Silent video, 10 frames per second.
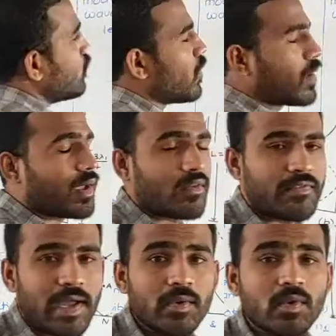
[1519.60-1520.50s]
4,
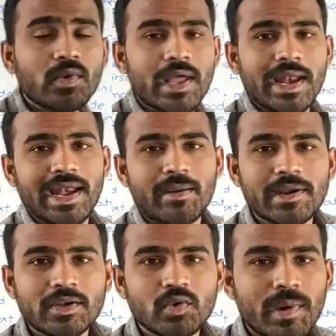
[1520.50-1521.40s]
5
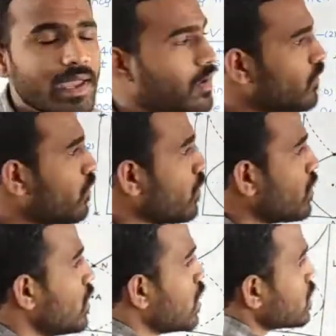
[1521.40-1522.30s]
lambda 2 by
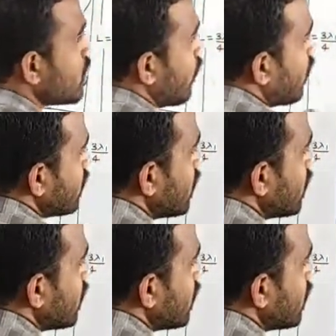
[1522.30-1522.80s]
4. So for